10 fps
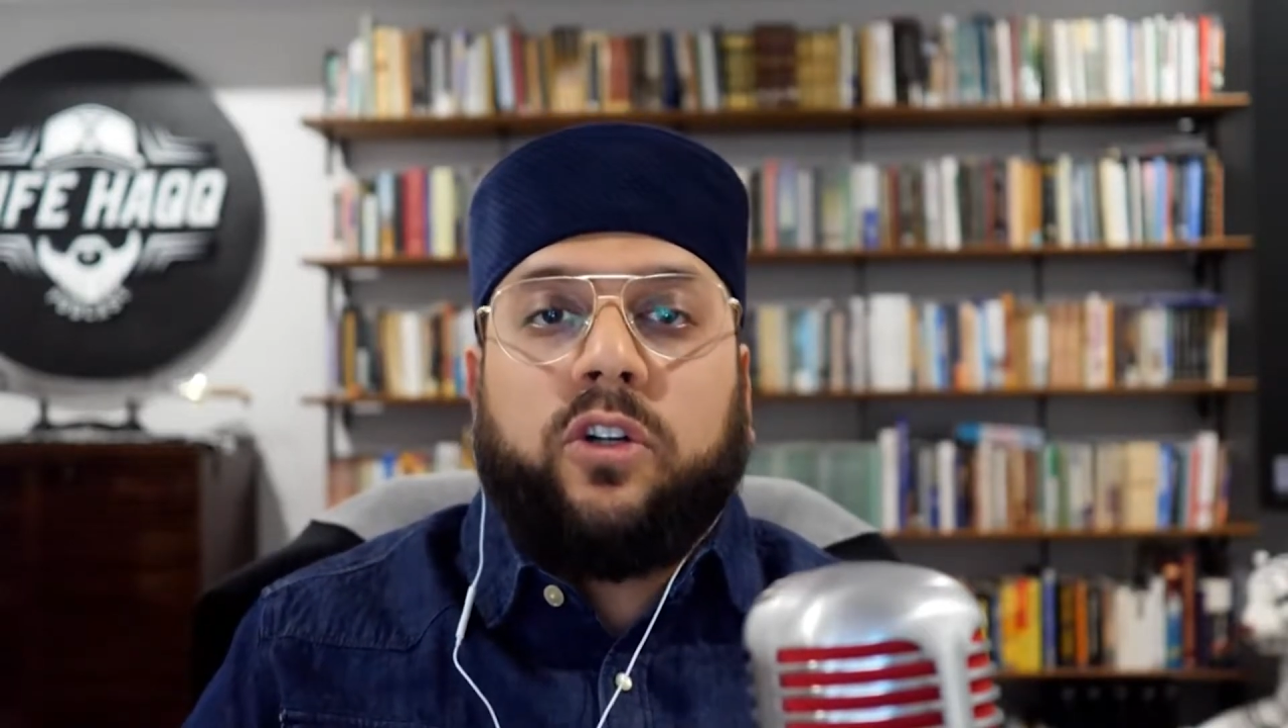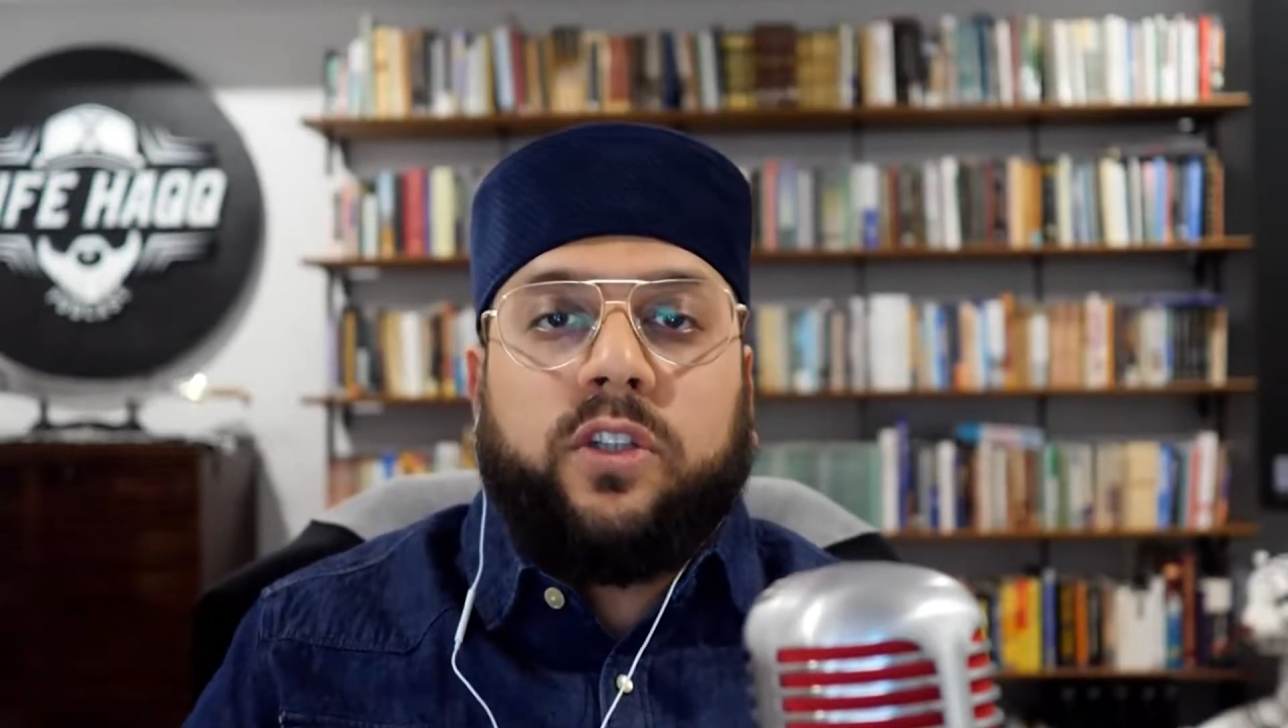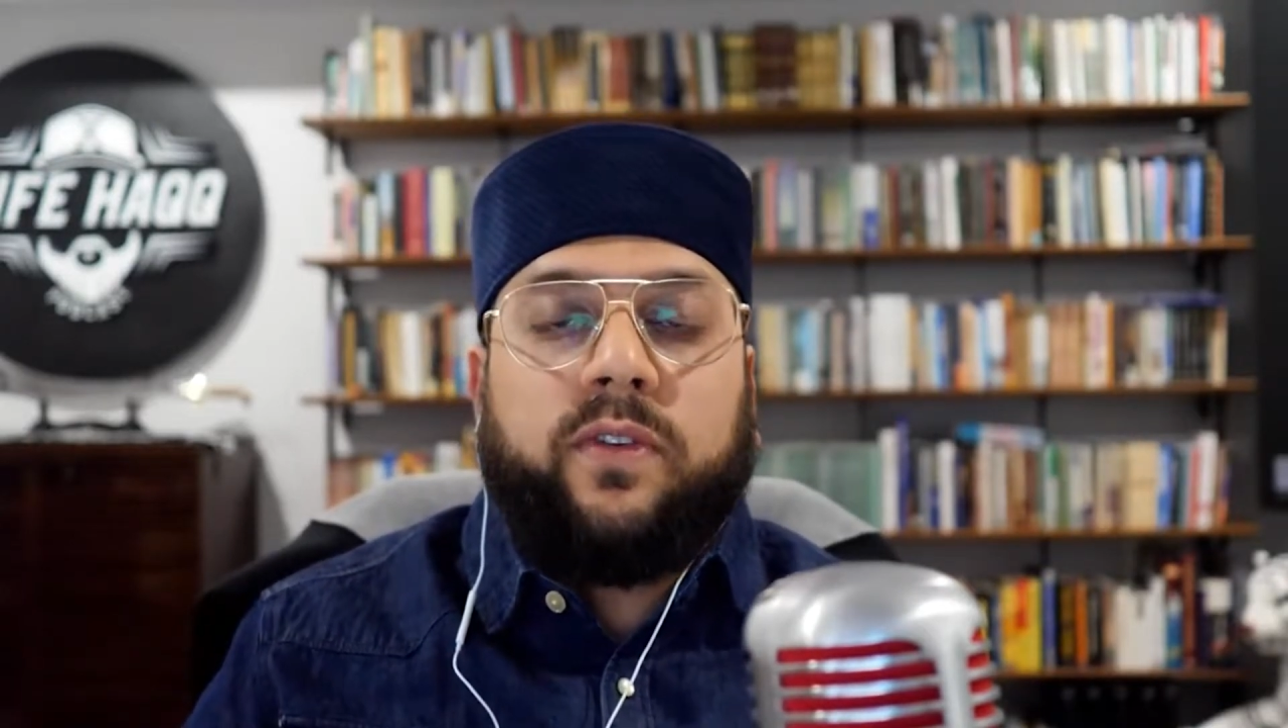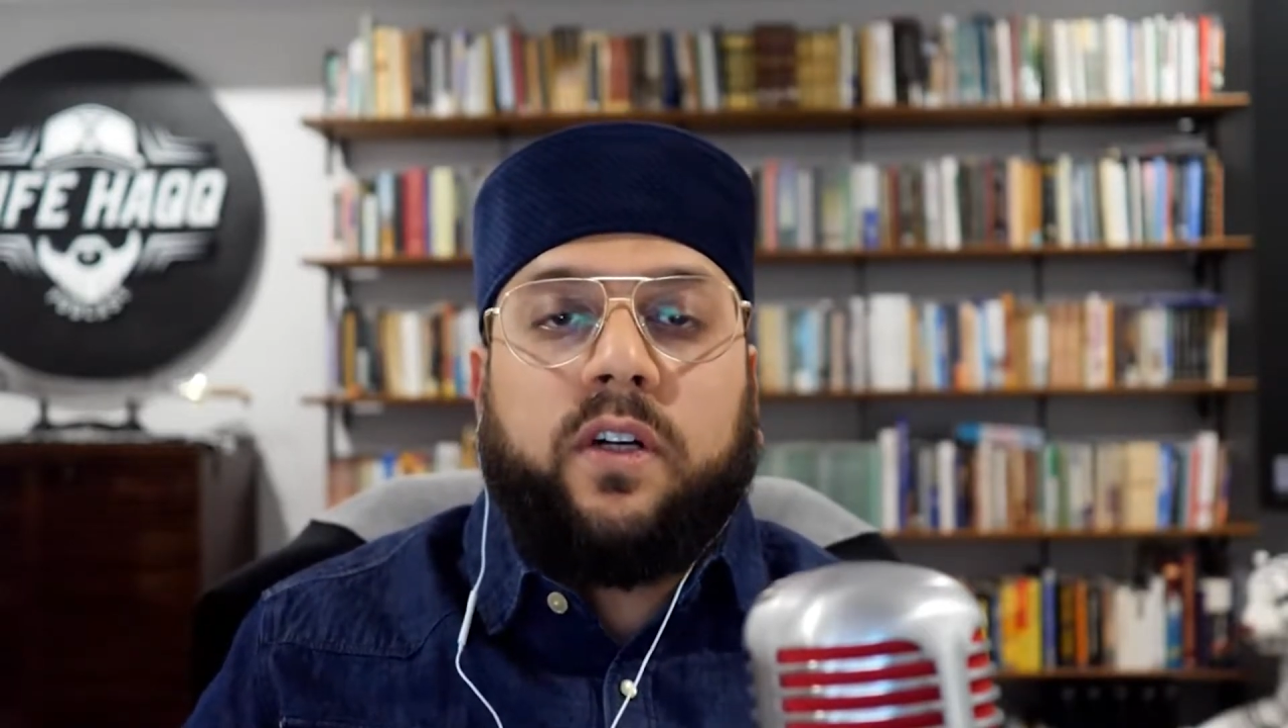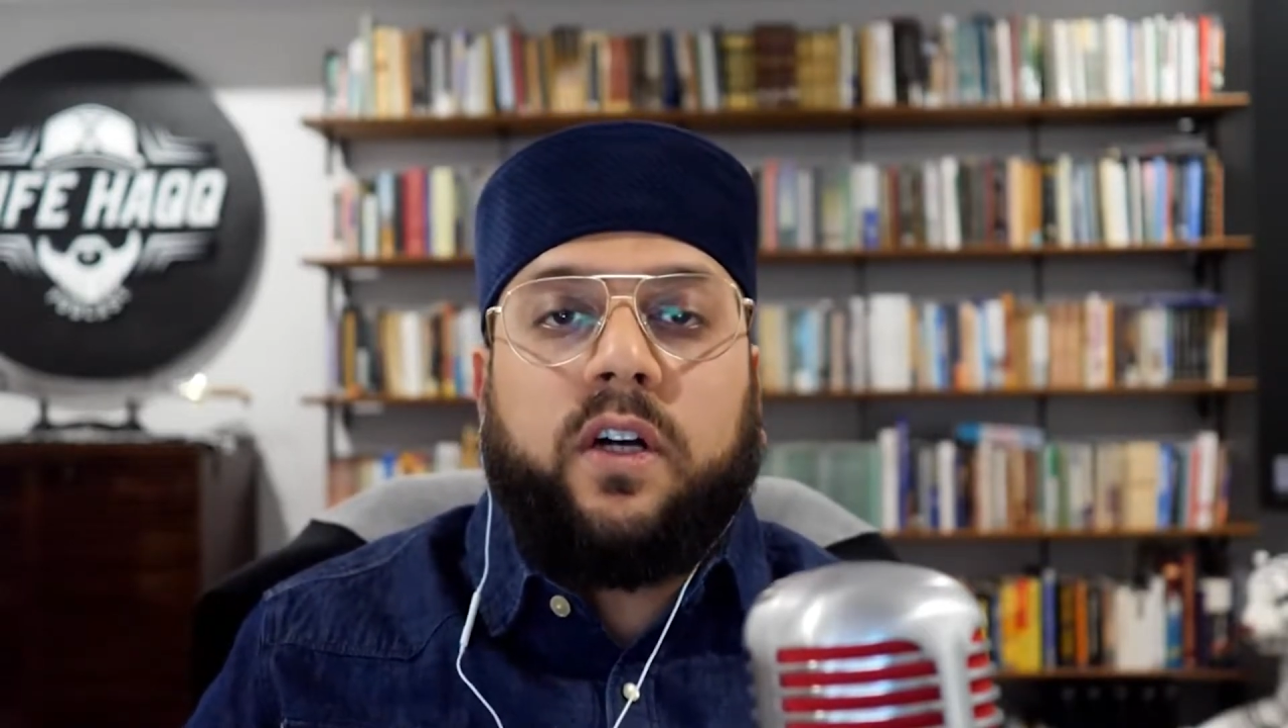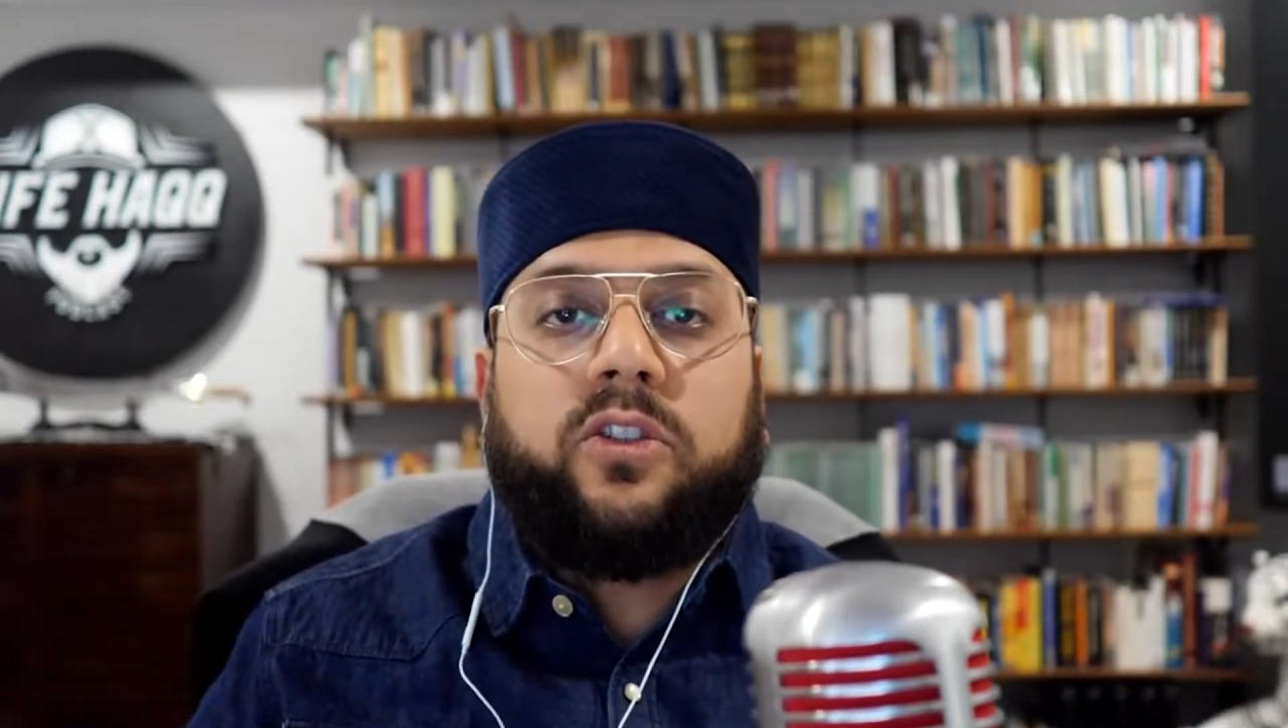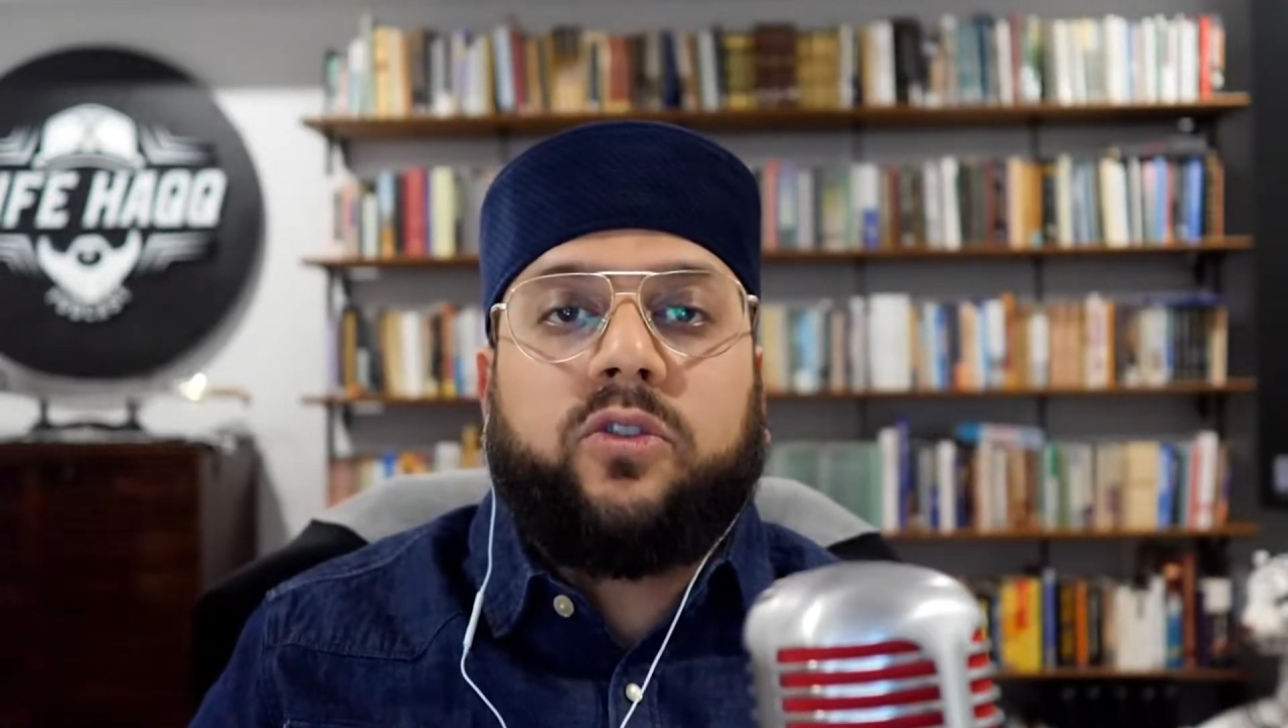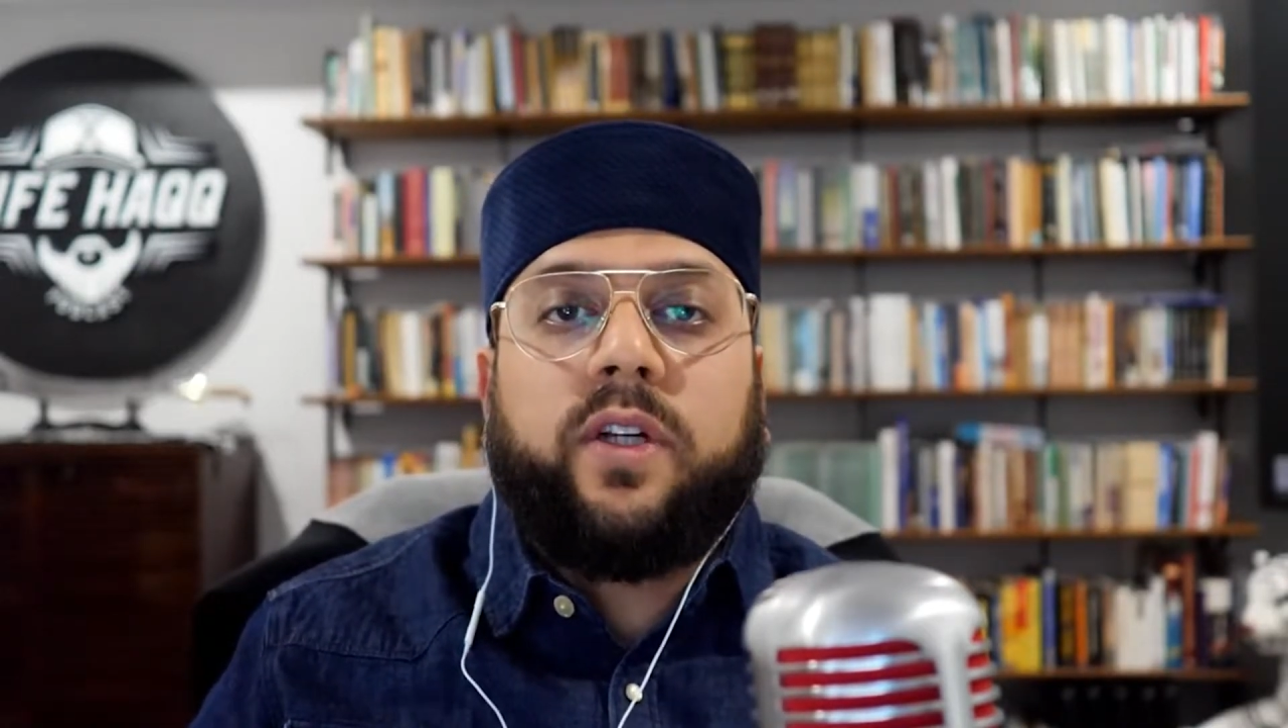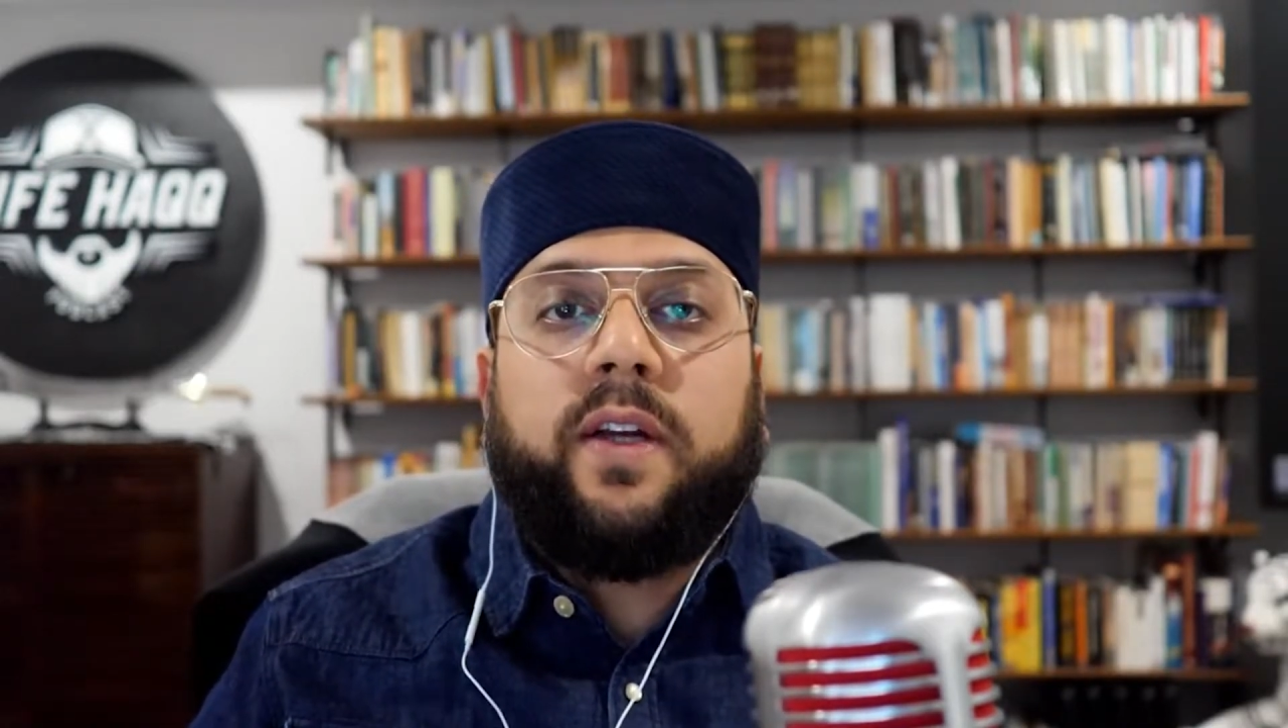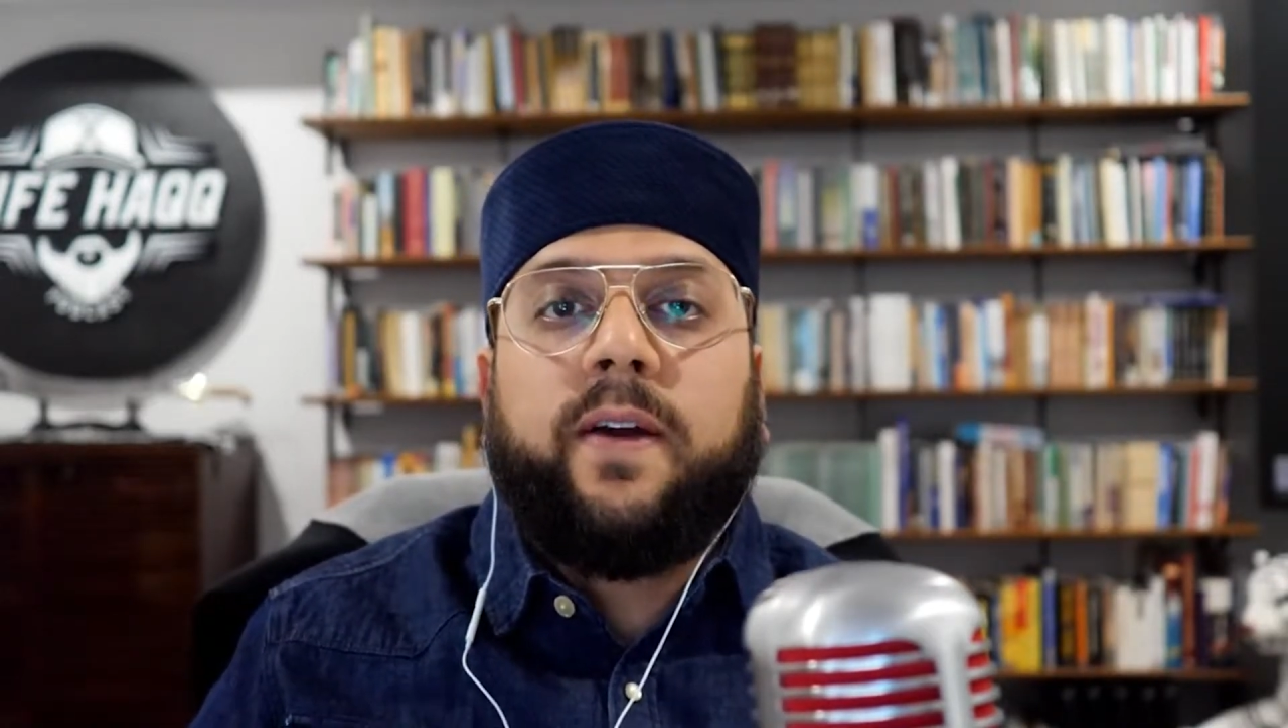of a country,